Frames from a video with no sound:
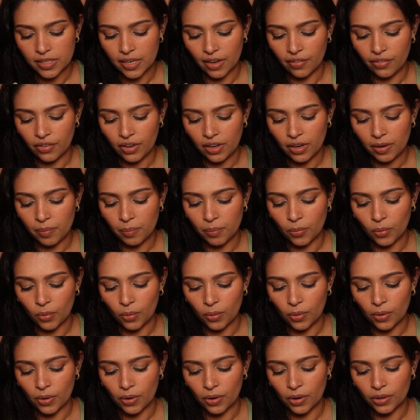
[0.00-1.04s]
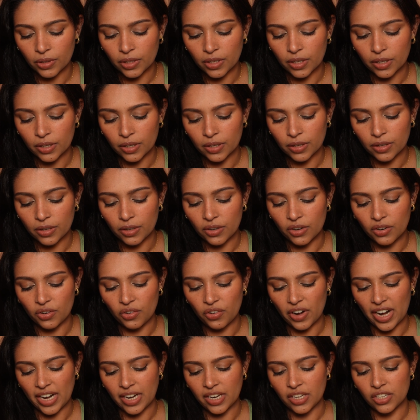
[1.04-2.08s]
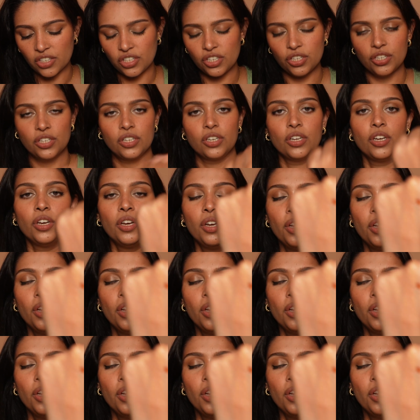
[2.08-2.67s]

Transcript: definitely more on the reddish